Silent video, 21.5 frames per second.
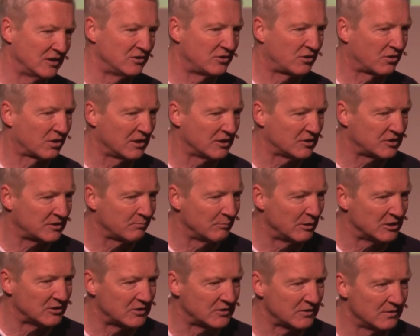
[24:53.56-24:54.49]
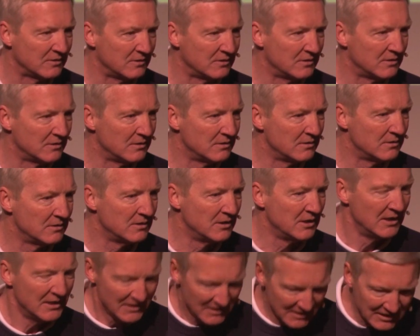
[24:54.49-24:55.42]
at Christmas.
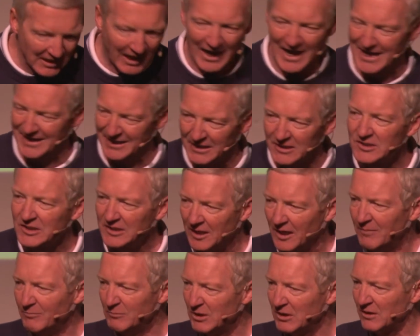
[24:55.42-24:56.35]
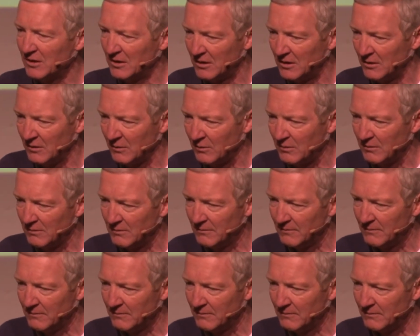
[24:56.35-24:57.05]
God has come to earth,